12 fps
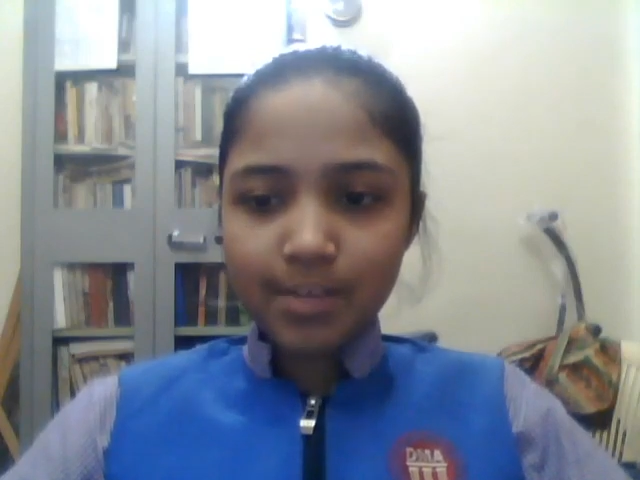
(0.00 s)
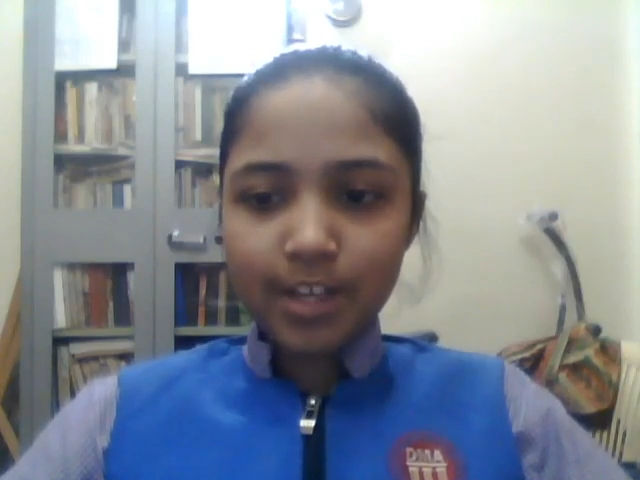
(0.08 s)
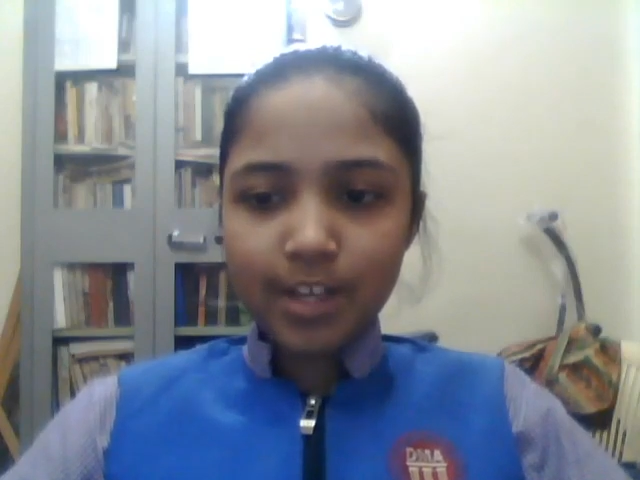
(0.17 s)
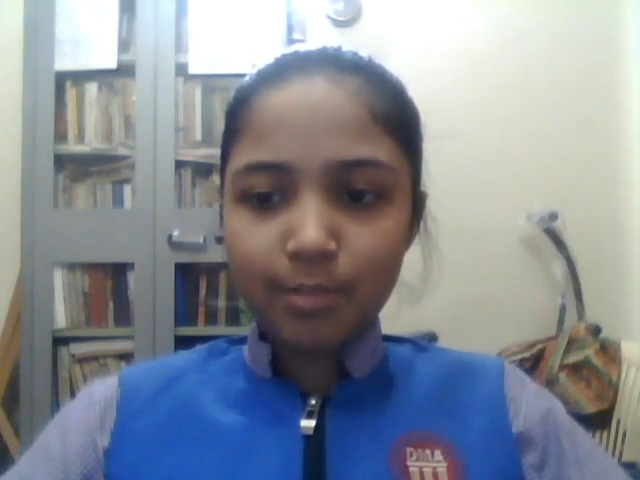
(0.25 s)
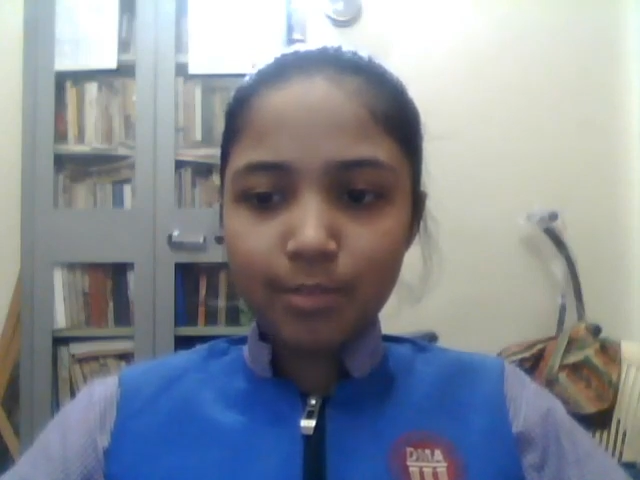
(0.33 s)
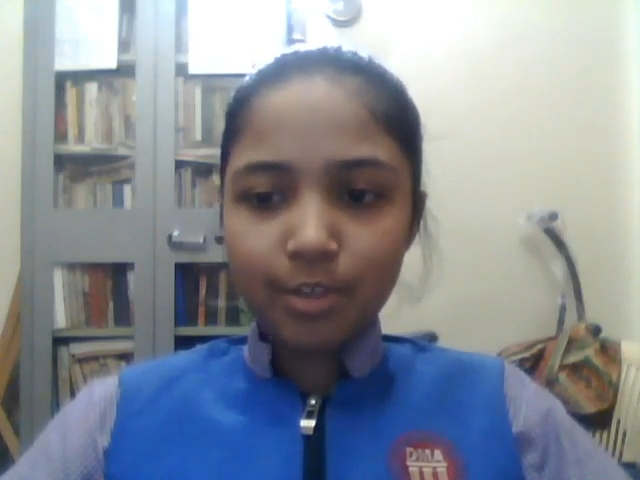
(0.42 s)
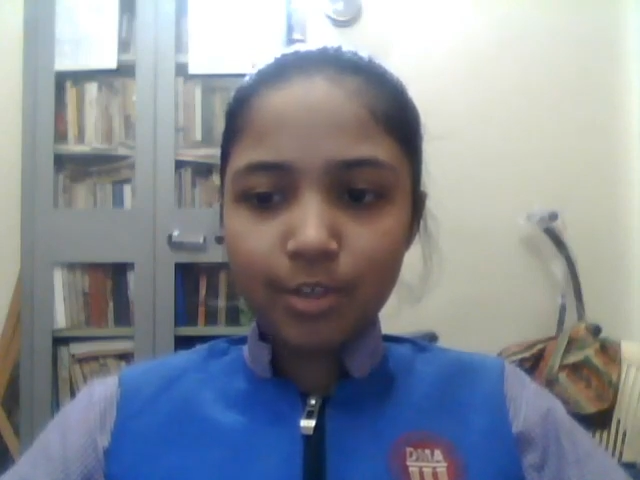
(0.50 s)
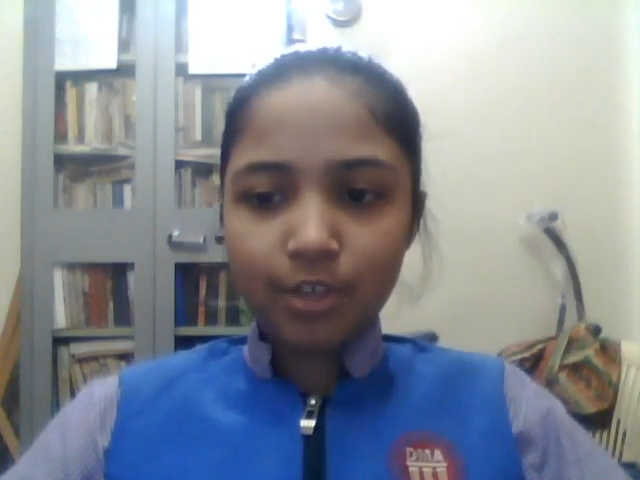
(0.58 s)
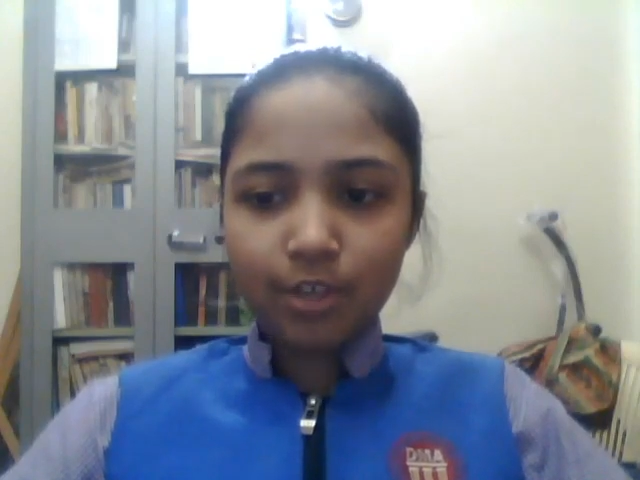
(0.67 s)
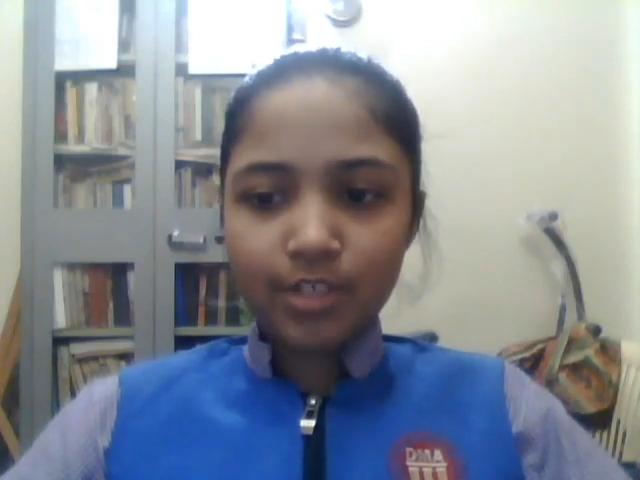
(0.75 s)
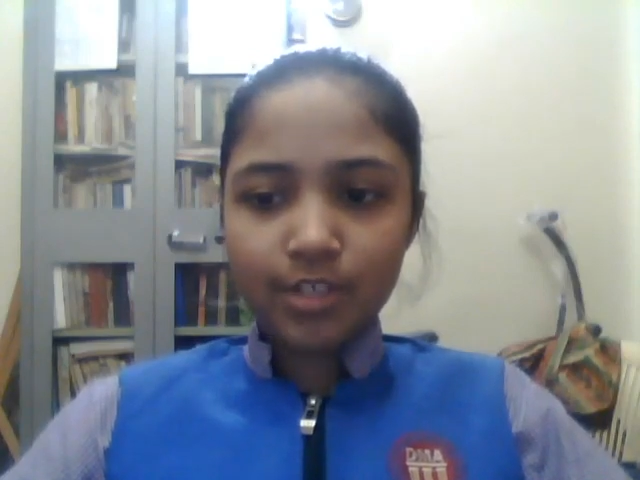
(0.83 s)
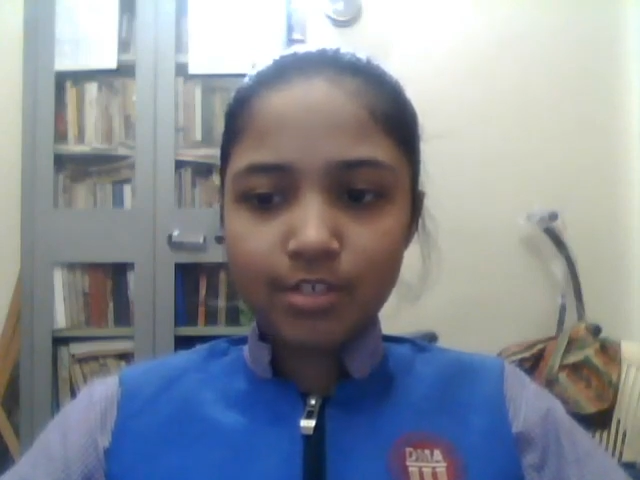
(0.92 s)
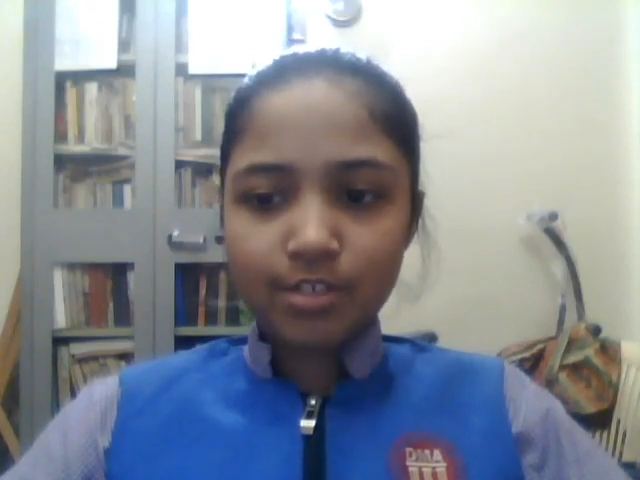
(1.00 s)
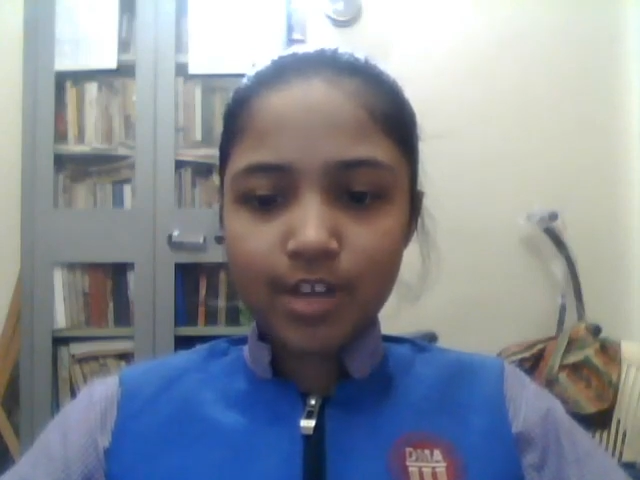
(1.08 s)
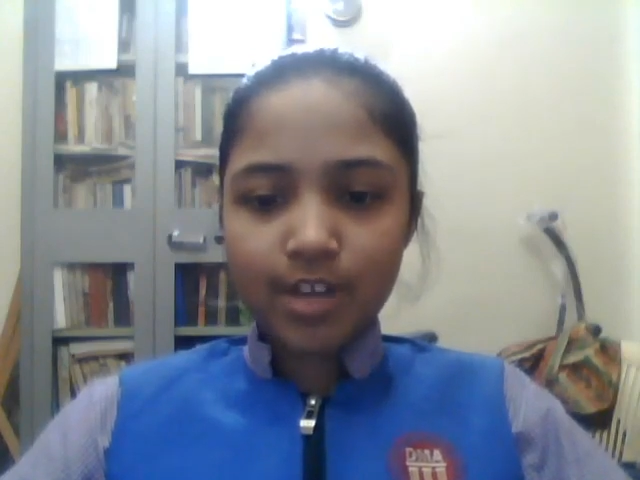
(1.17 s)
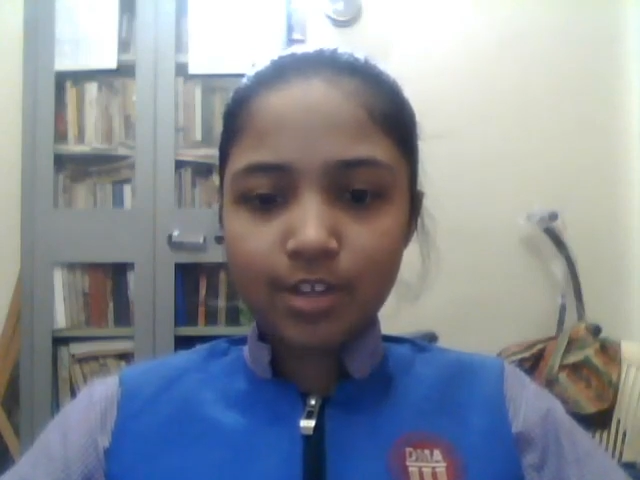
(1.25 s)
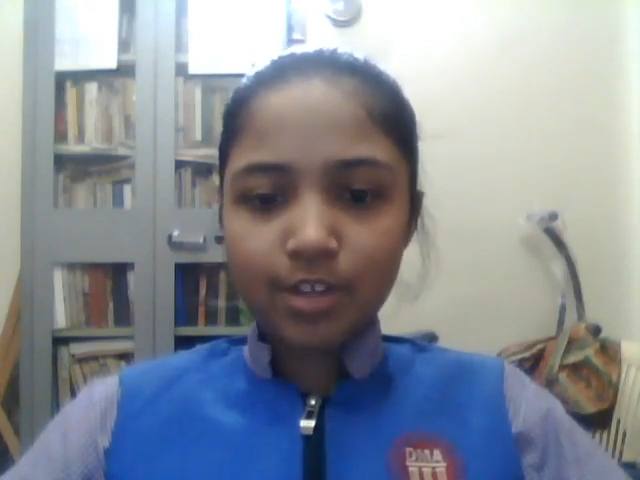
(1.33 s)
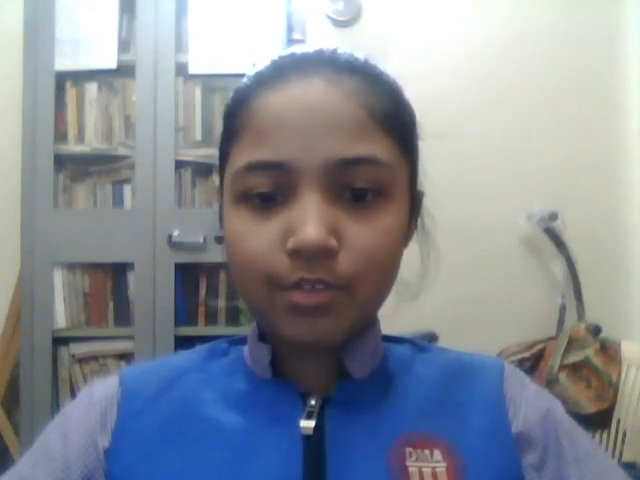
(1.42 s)
alumni of this
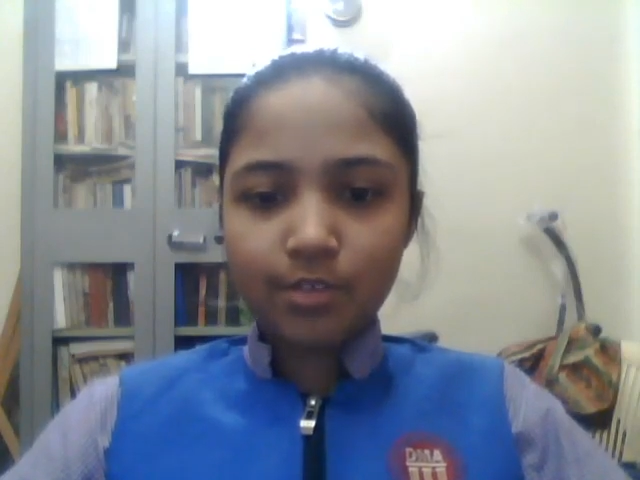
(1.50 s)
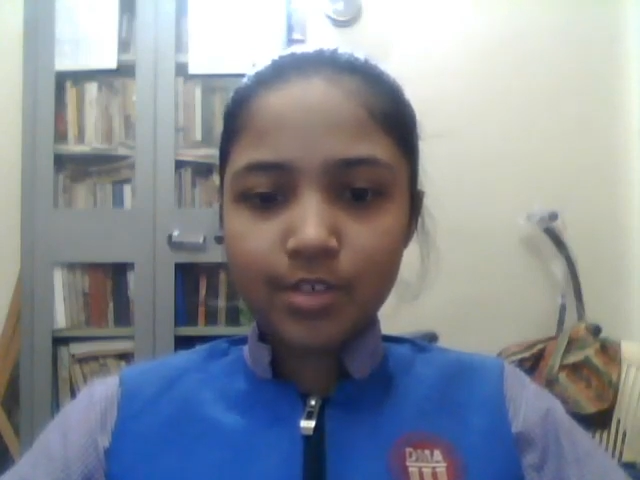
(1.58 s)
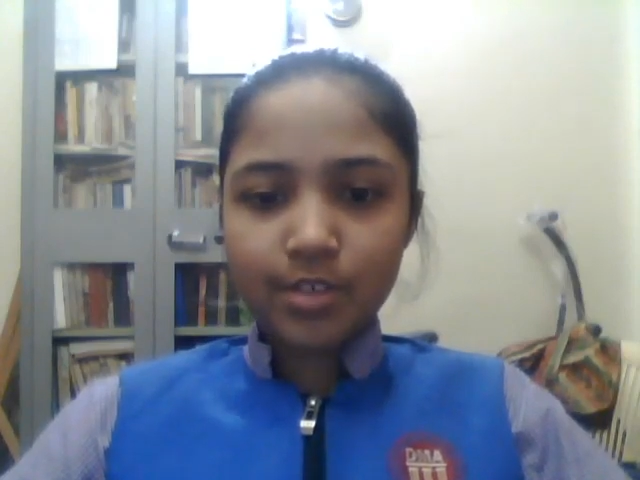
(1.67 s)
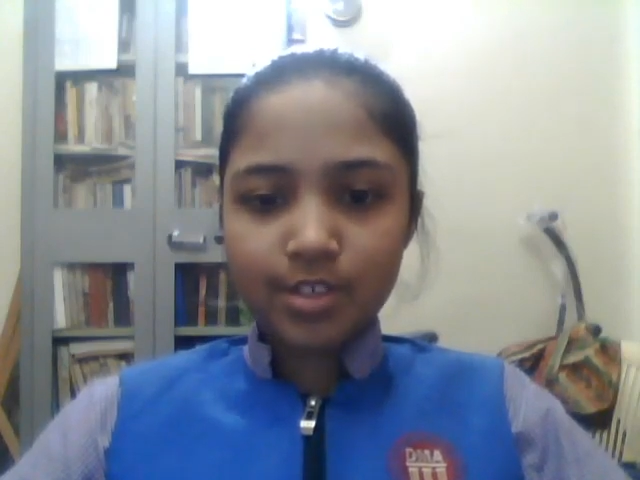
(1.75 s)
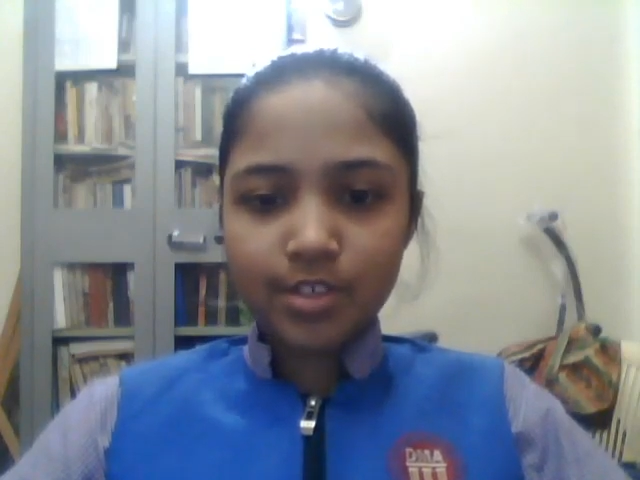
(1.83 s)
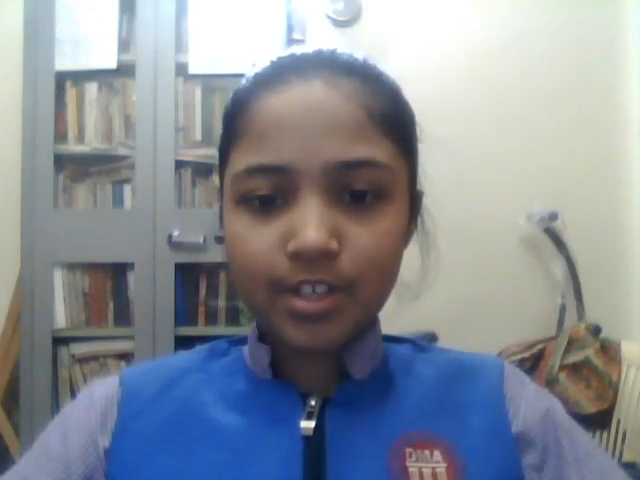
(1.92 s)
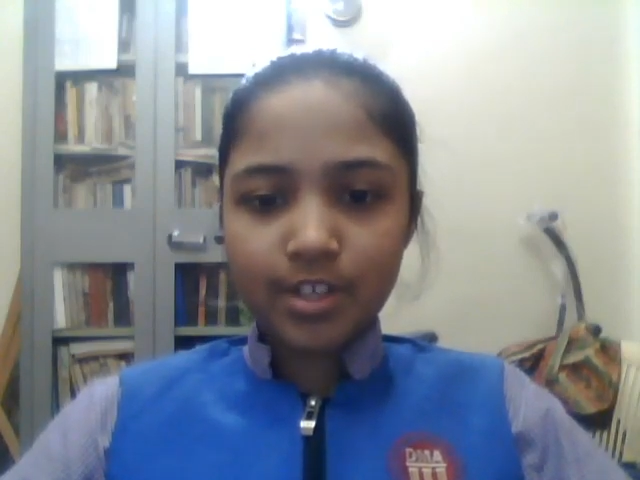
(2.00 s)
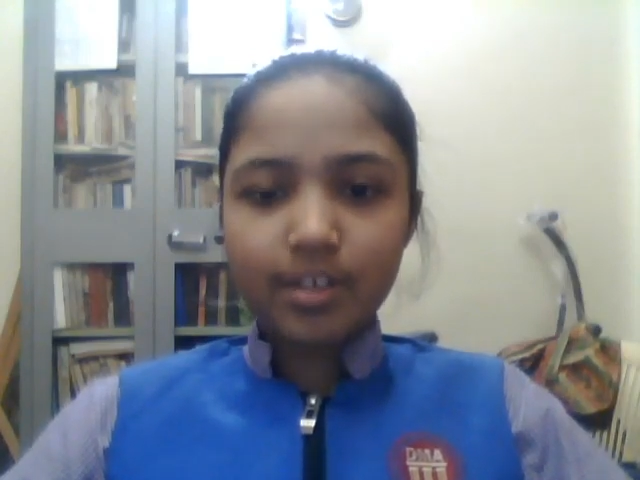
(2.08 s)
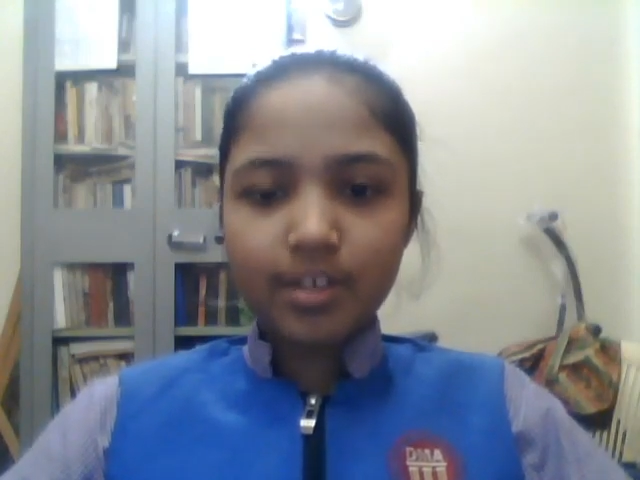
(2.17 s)
grand university,